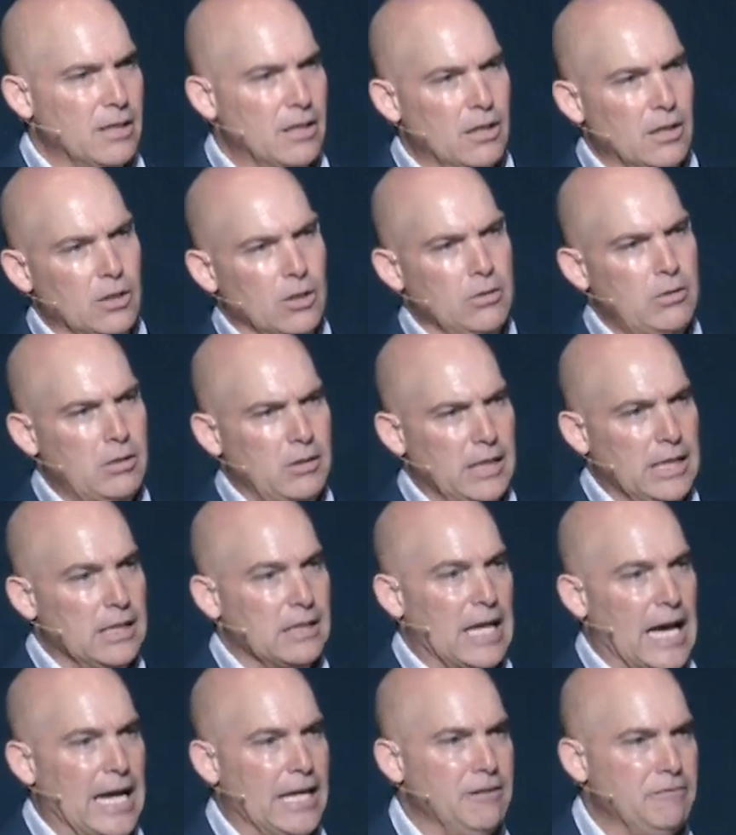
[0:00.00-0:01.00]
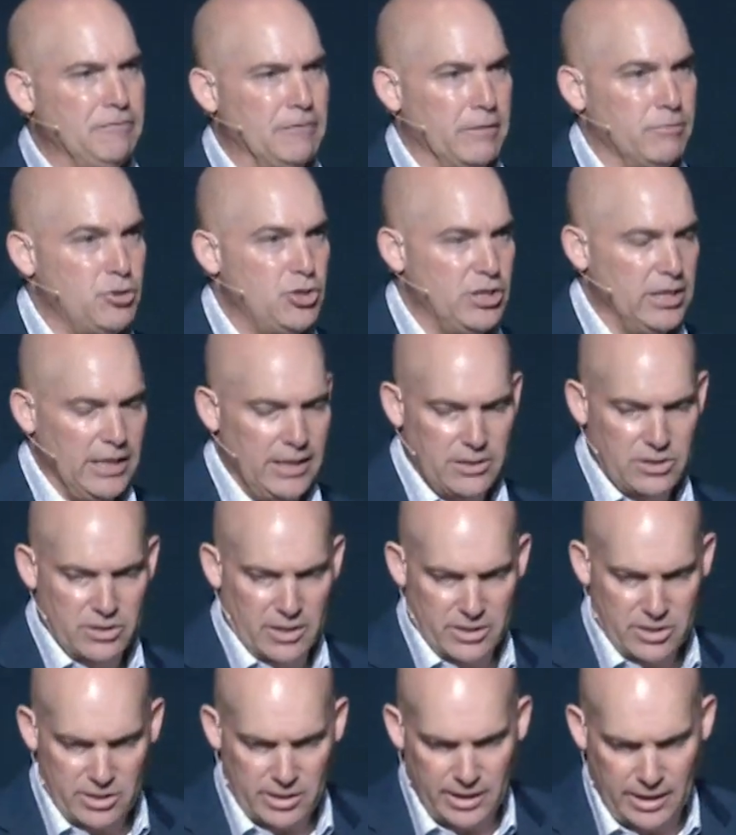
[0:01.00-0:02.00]
in the earthly life of
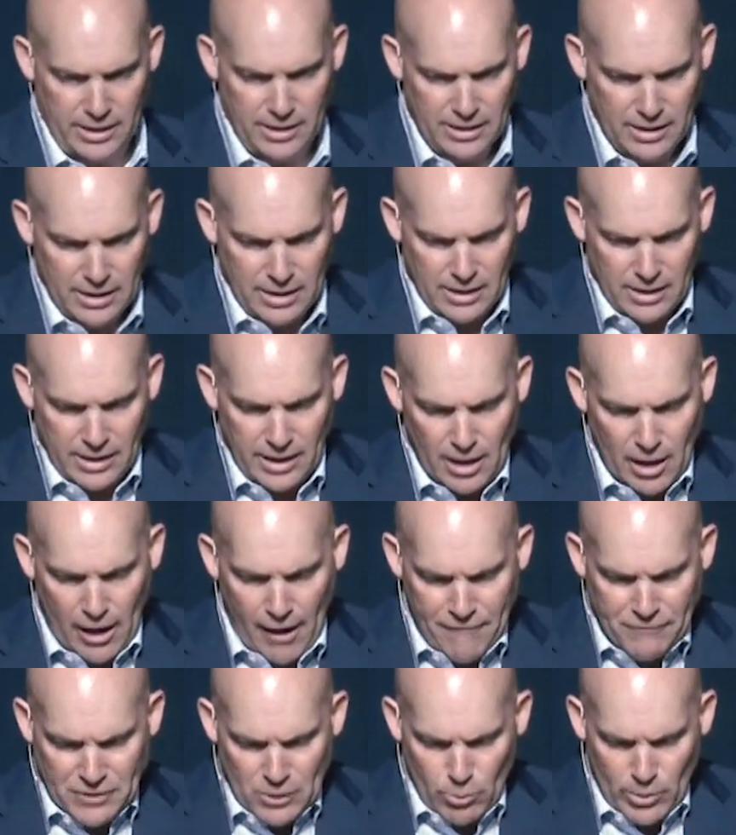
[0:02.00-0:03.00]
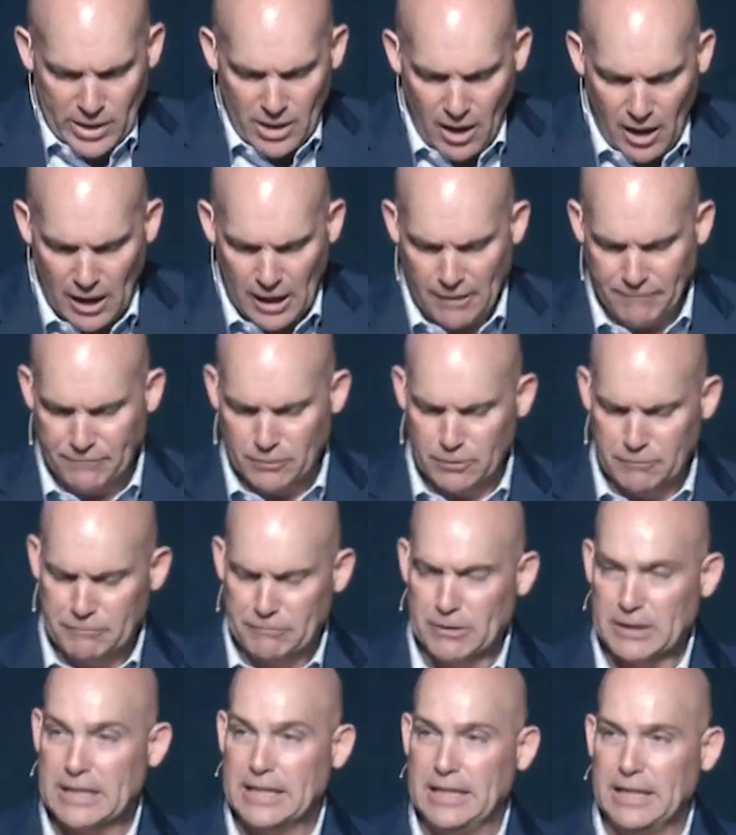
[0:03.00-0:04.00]
Jesus, he, he often would
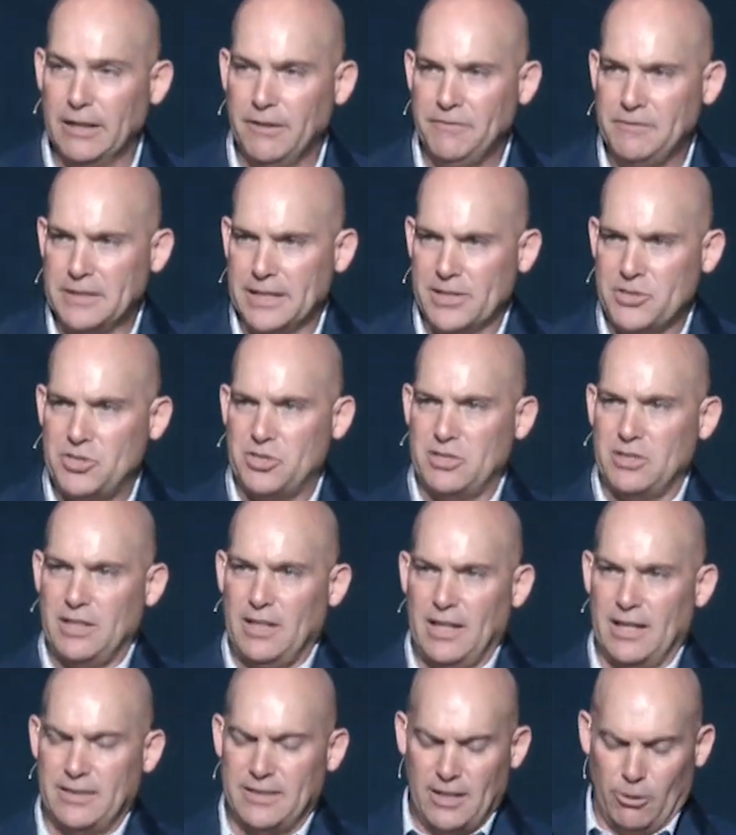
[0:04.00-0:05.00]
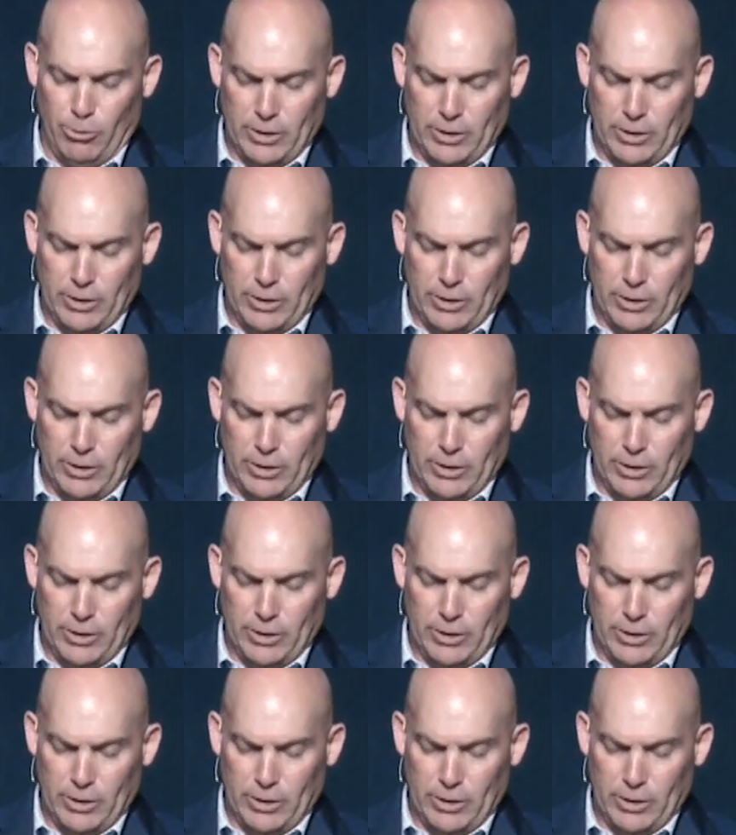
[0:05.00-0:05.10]
offer forgiveness.